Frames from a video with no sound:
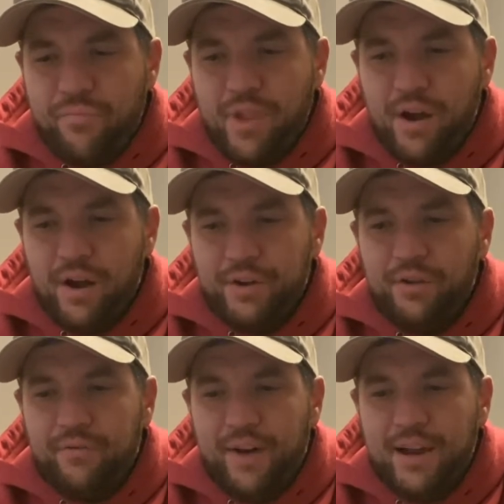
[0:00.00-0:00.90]
You can
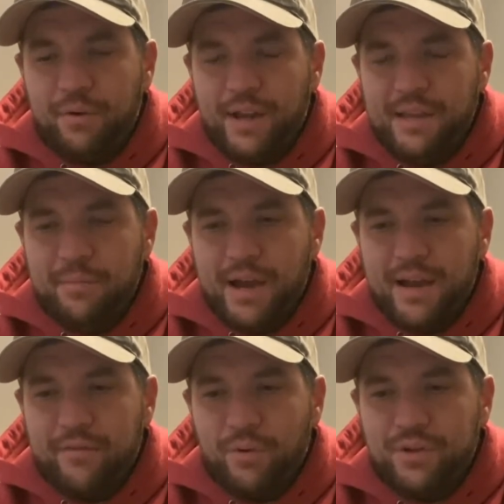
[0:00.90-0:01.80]
find them on eBay
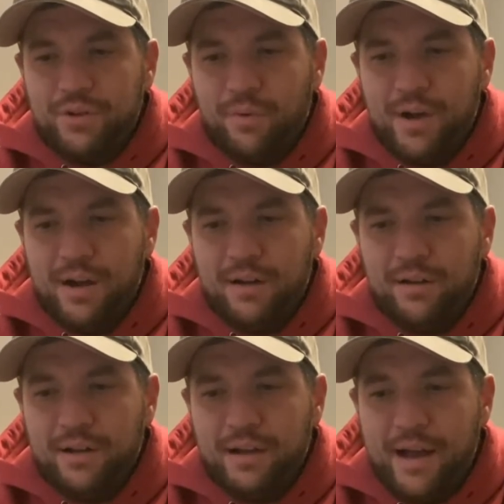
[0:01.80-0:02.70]
every once in a while.
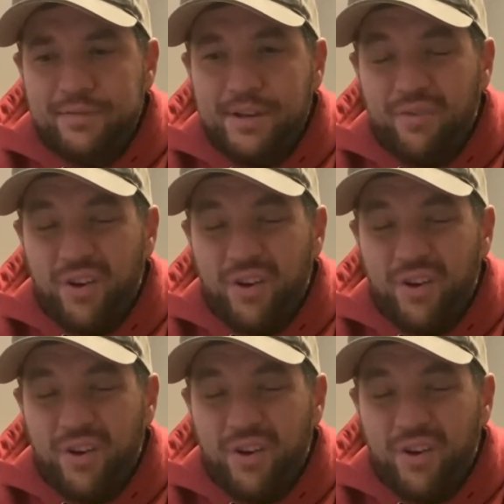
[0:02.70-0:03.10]
I've seen them for